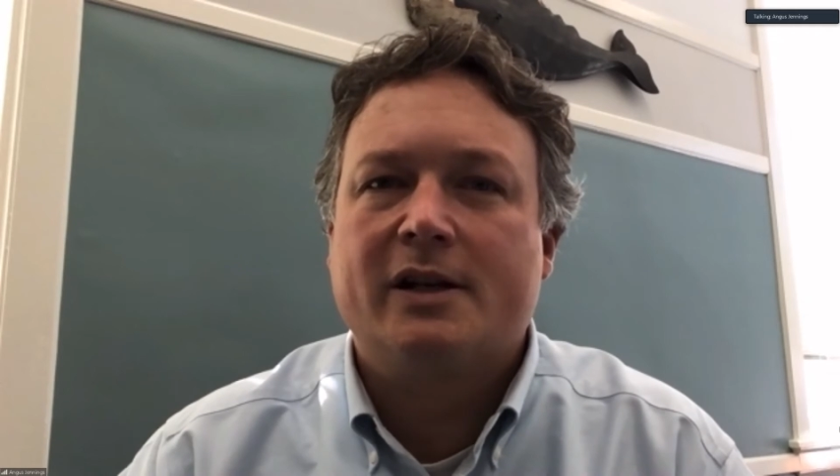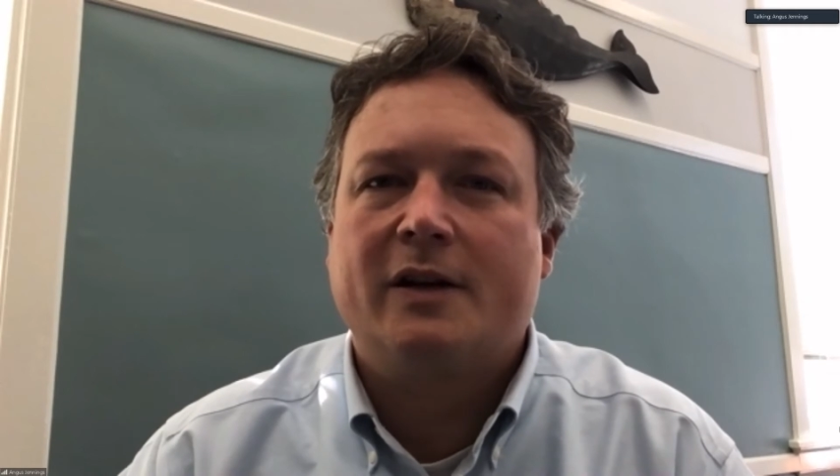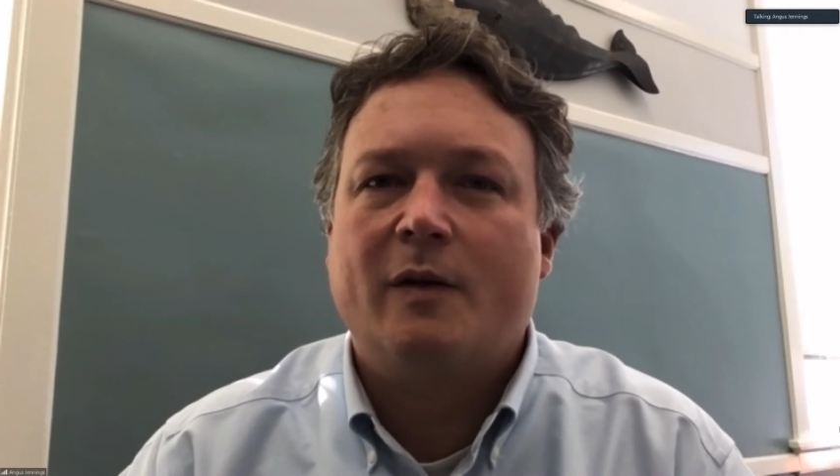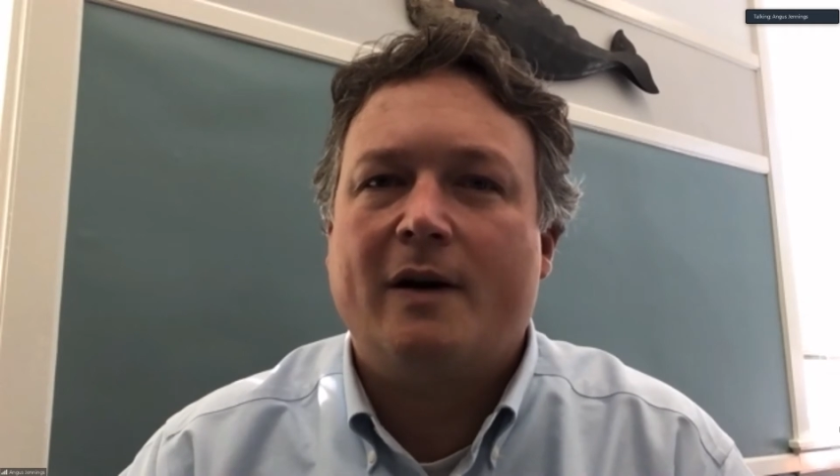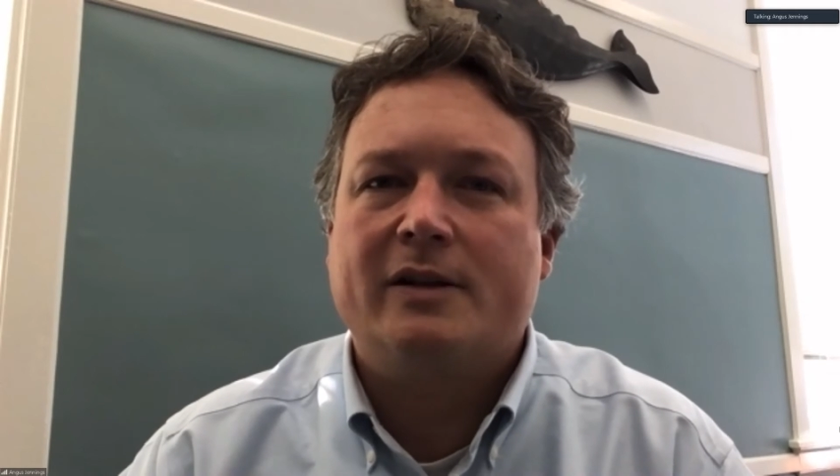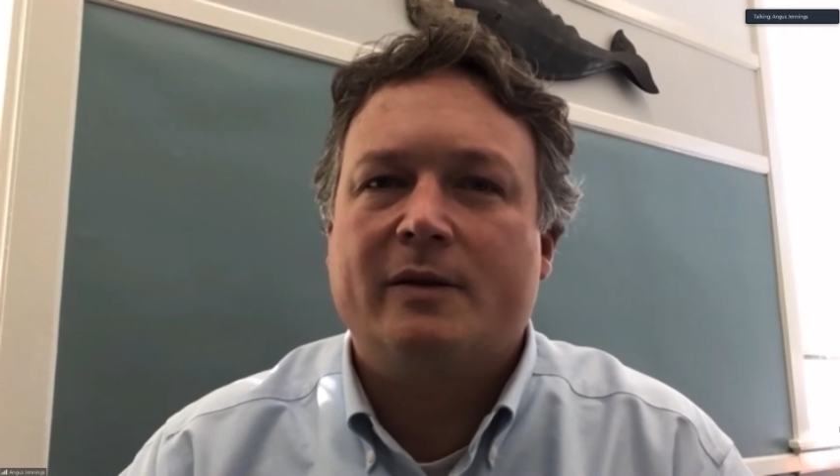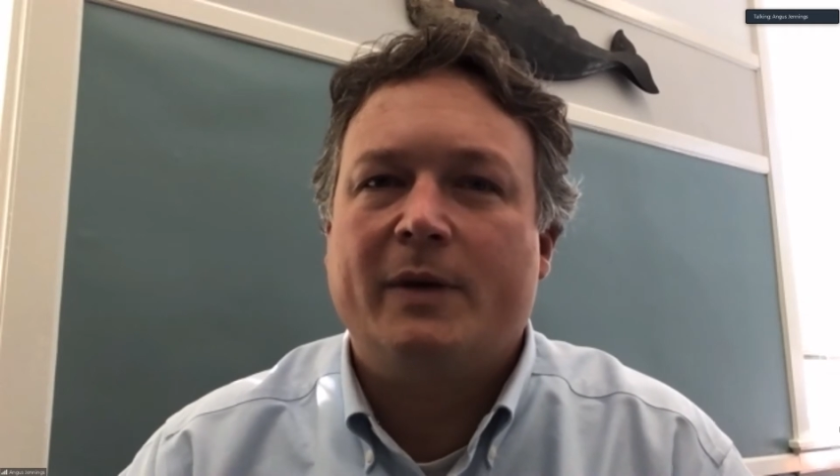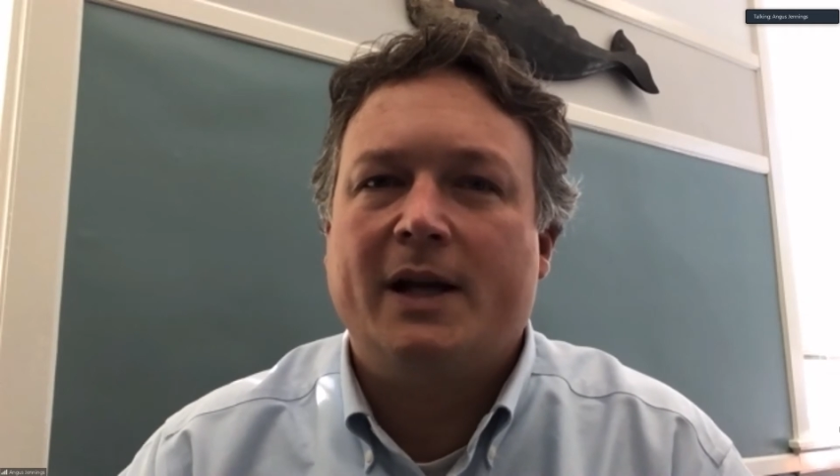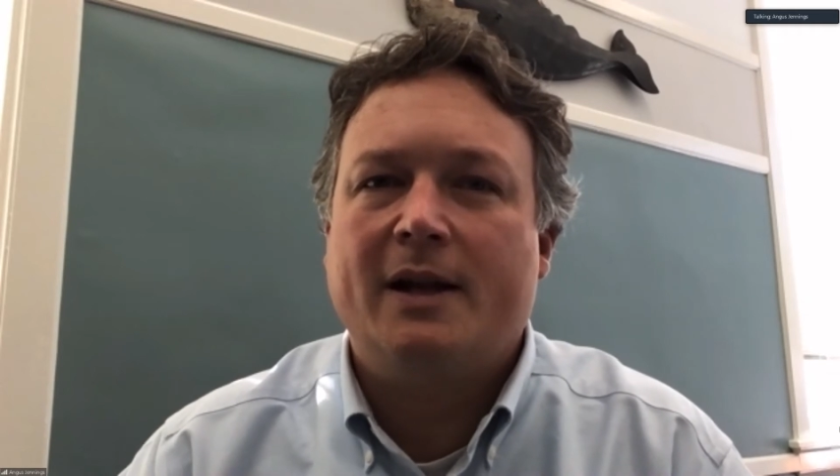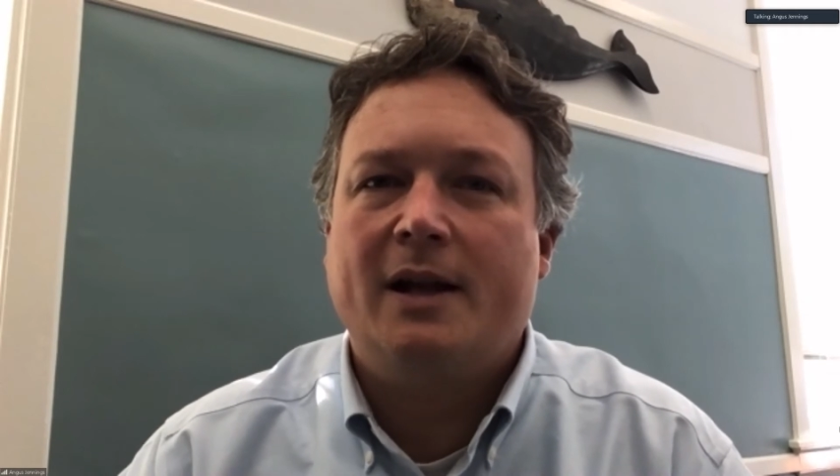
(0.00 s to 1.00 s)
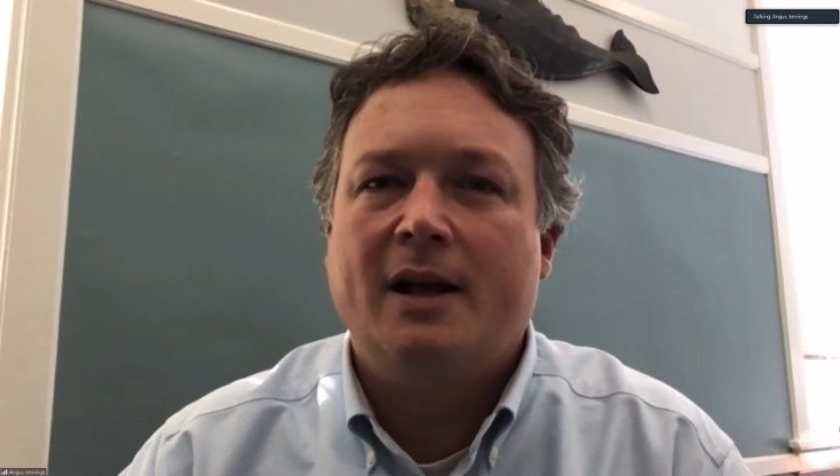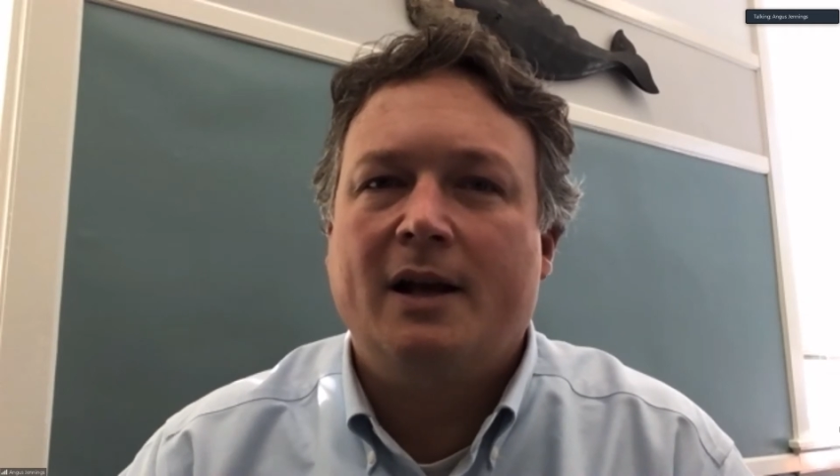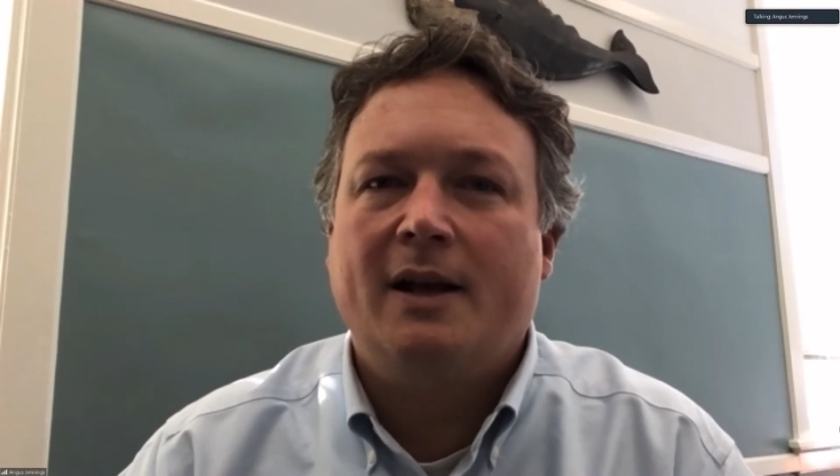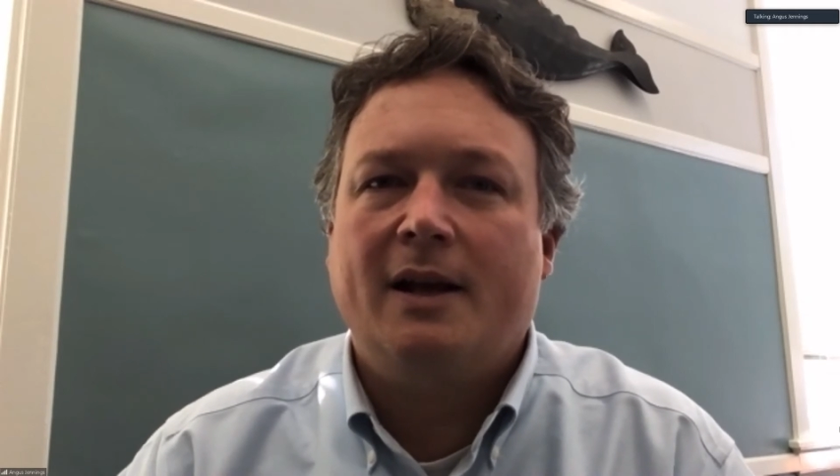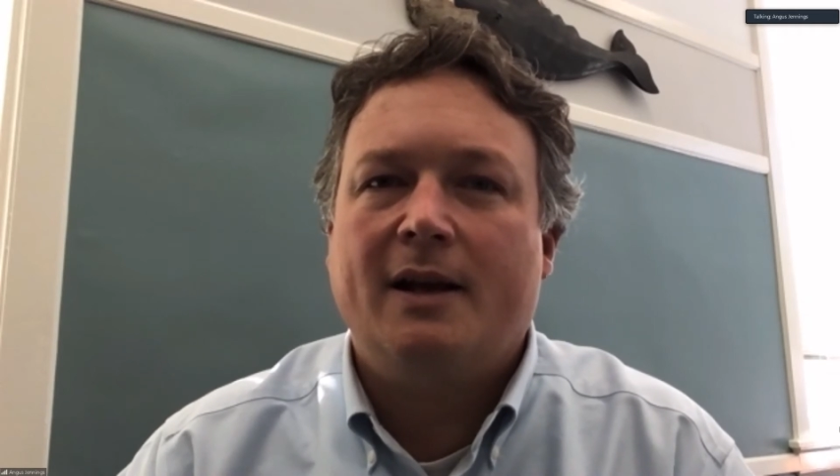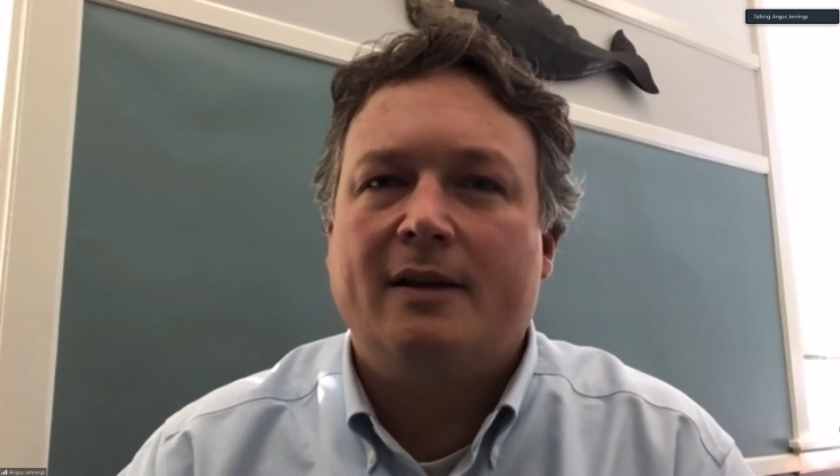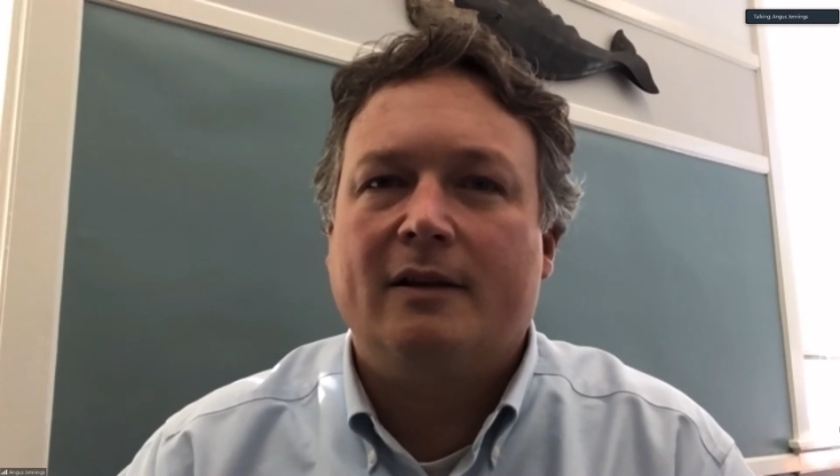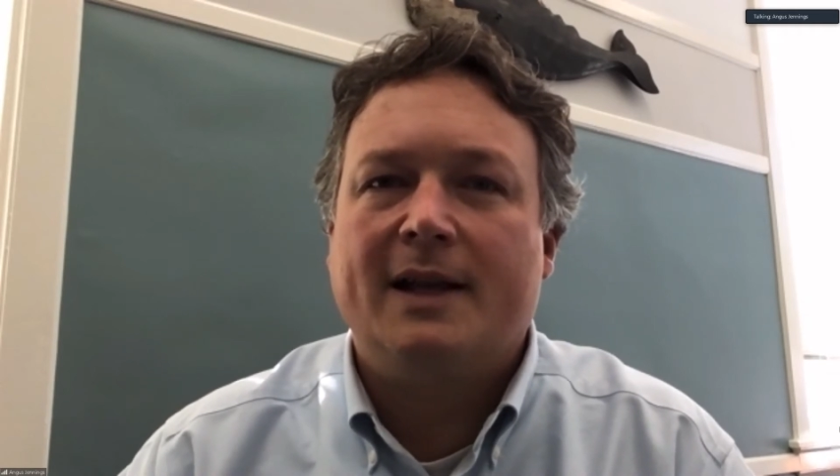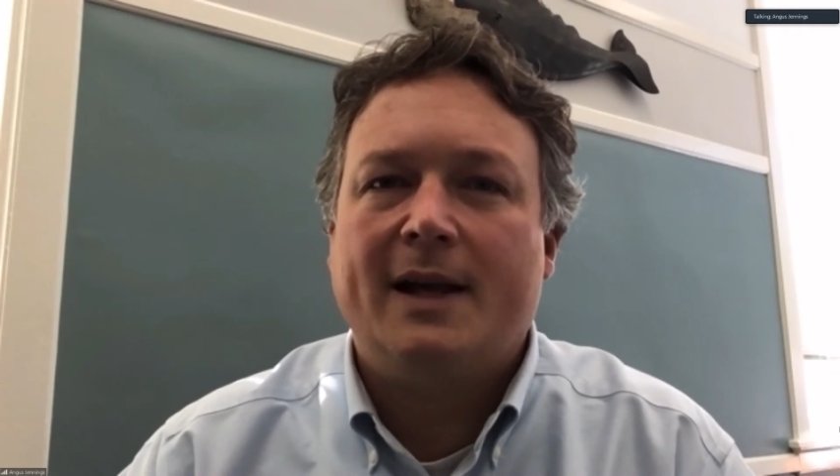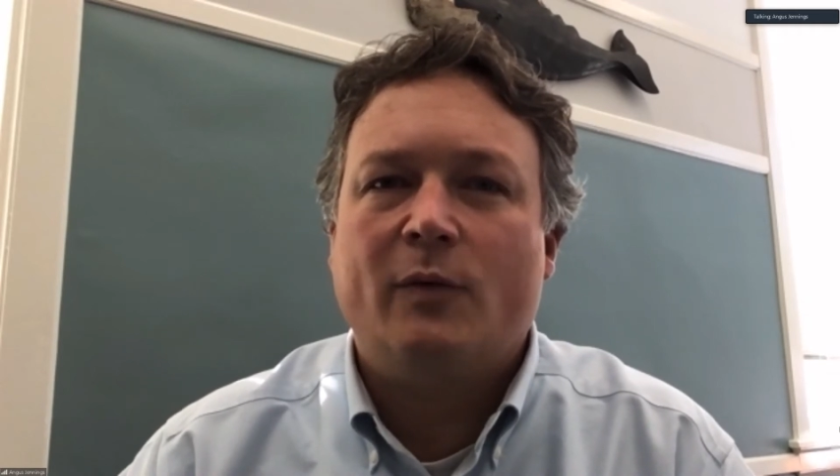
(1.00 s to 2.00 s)
go out to bid in the
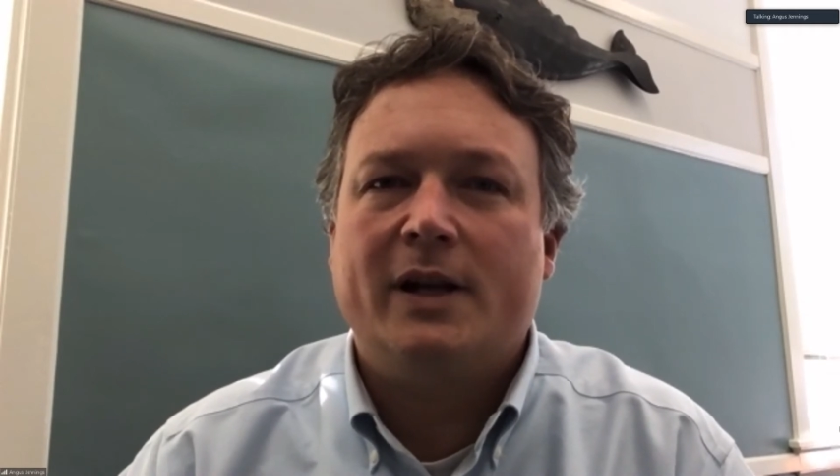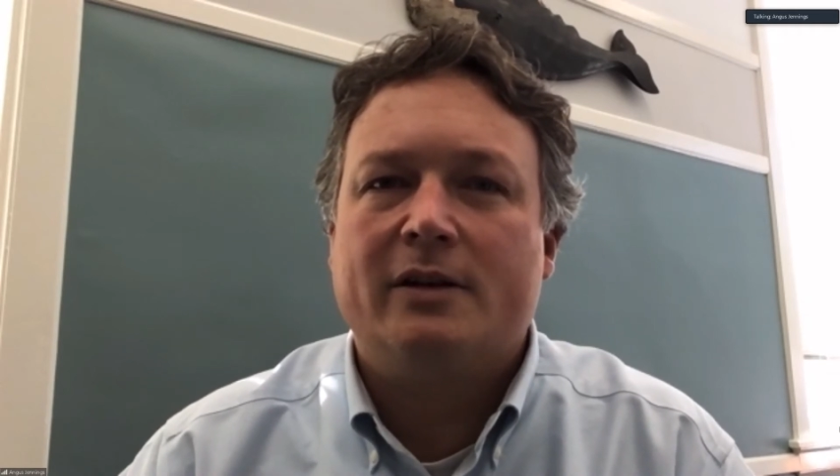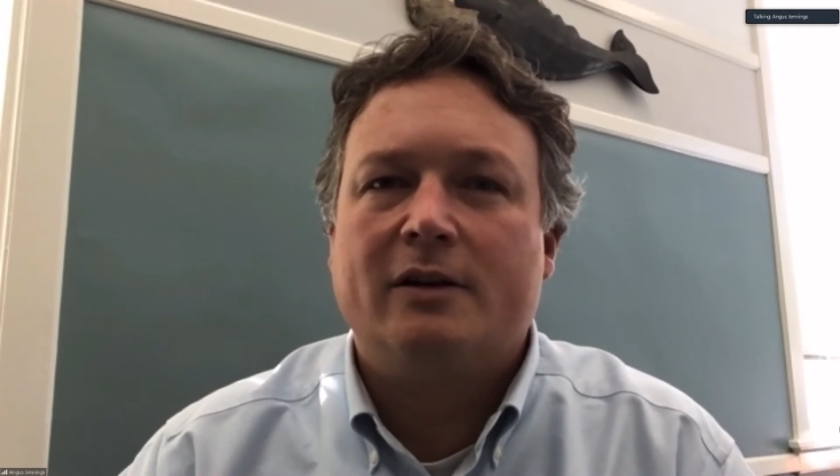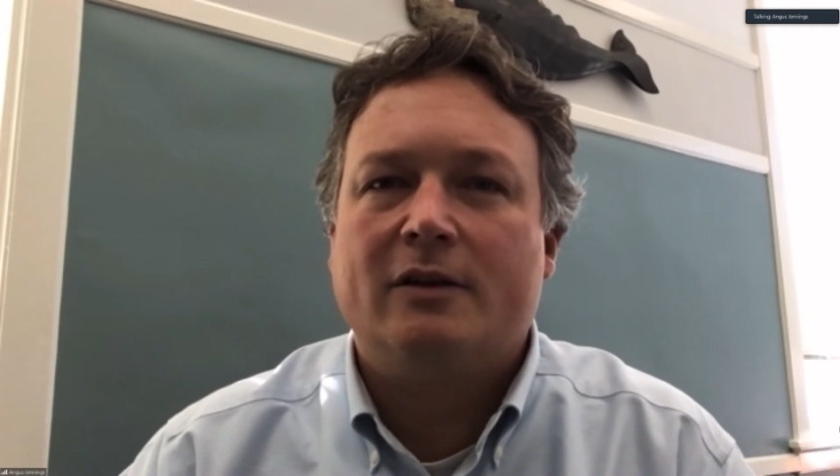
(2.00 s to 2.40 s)
late winter,